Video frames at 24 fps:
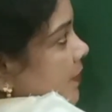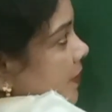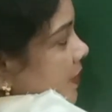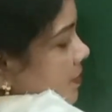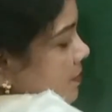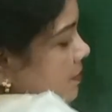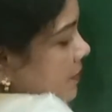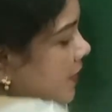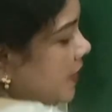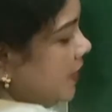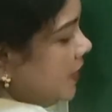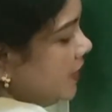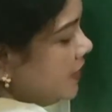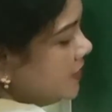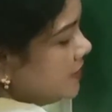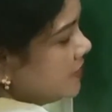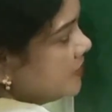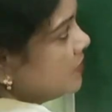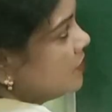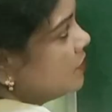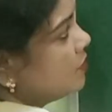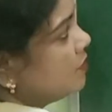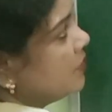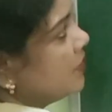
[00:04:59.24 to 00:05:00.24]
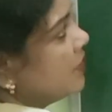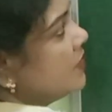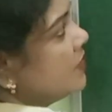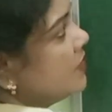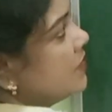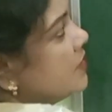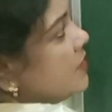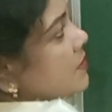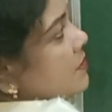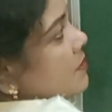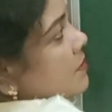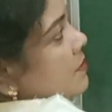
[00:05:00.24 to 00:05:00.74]
B is 0 0
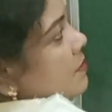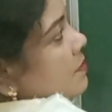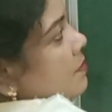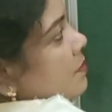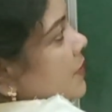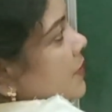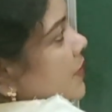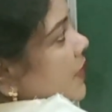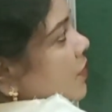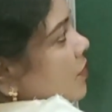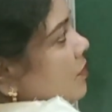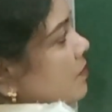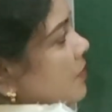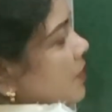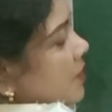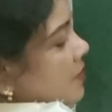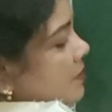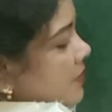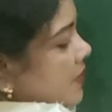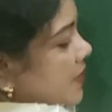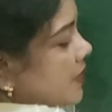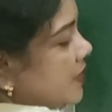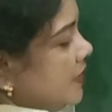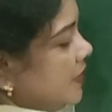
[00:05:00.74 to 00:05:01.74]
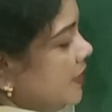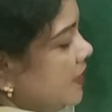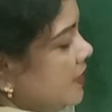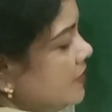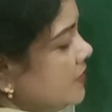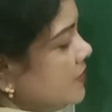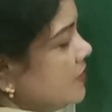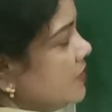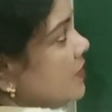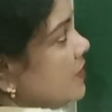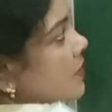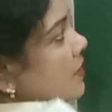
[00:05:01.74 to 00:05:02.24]
means B complement
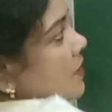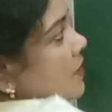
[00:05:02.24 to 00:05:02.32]
is